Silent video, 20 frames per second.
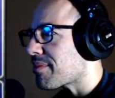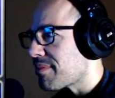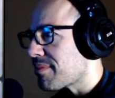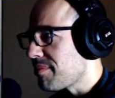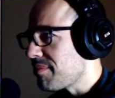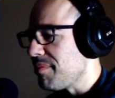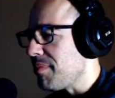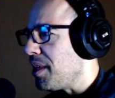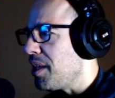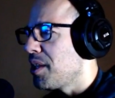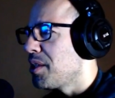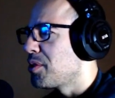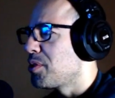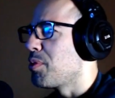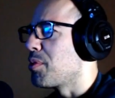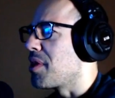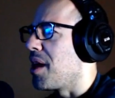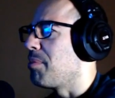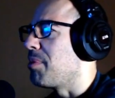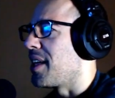So
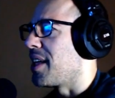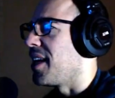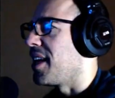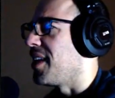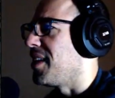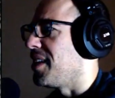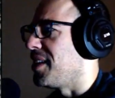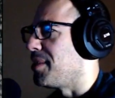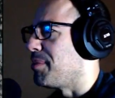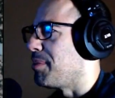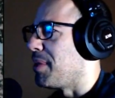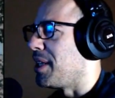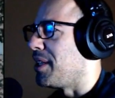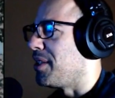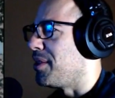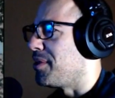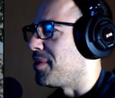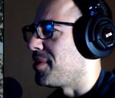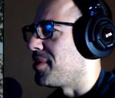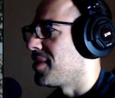complicated, these
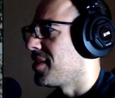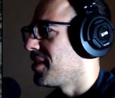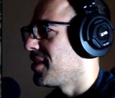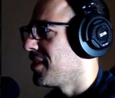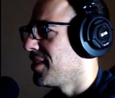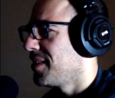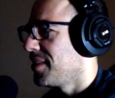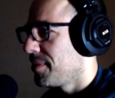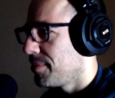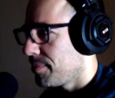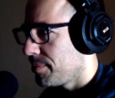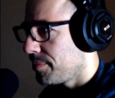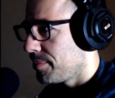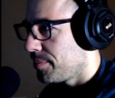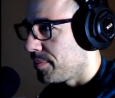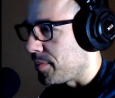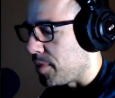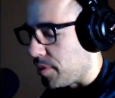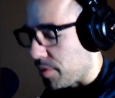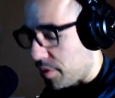menus. Okay,
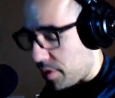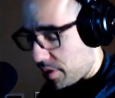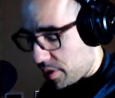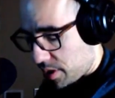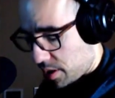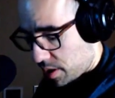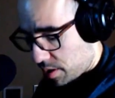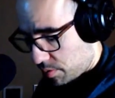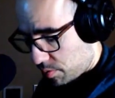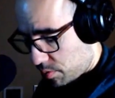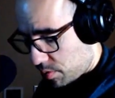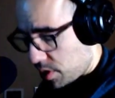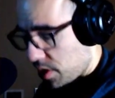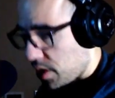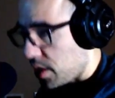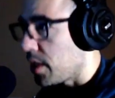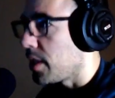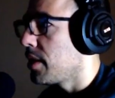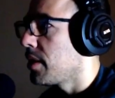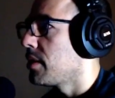now Y
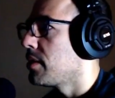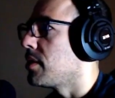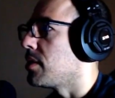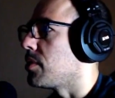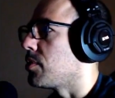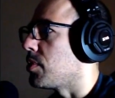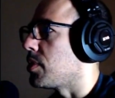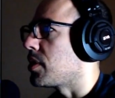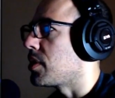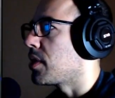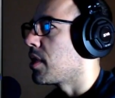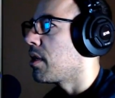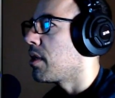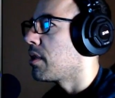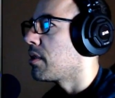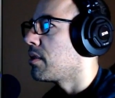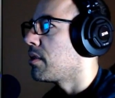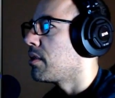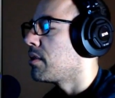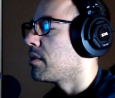to switch
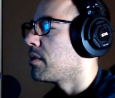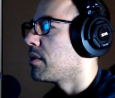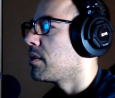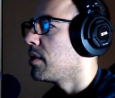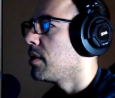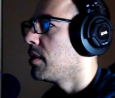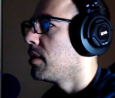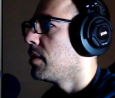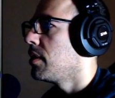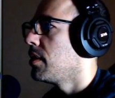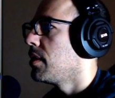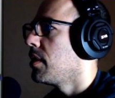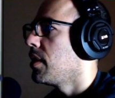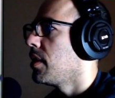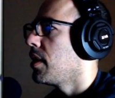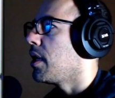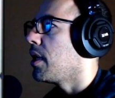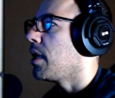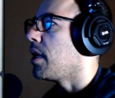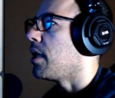characters
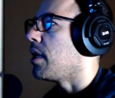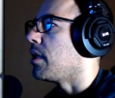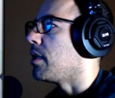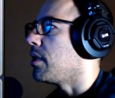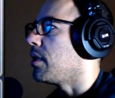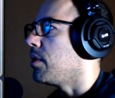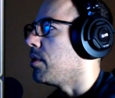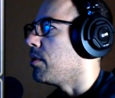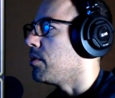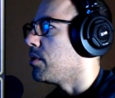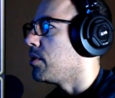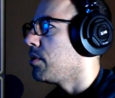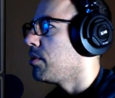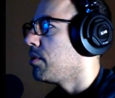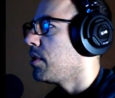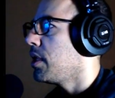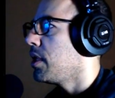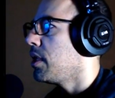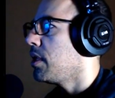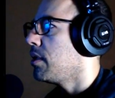and use you to
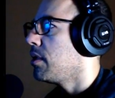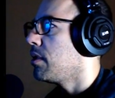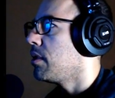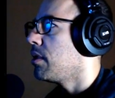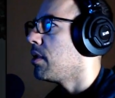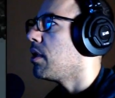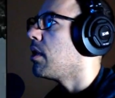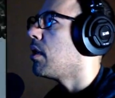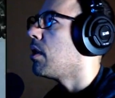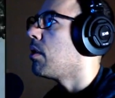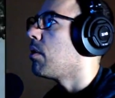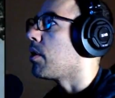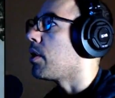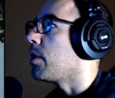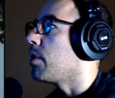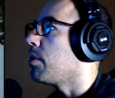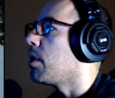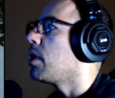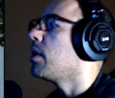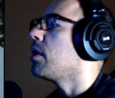heal. Oh,
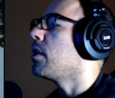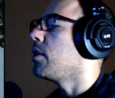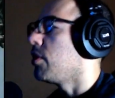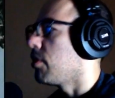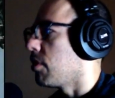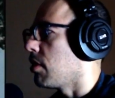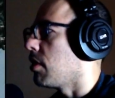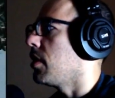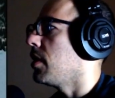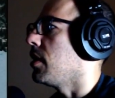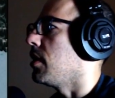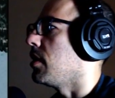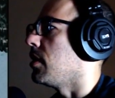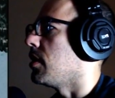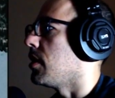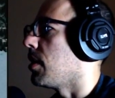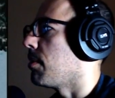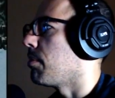you're all healed up. Good.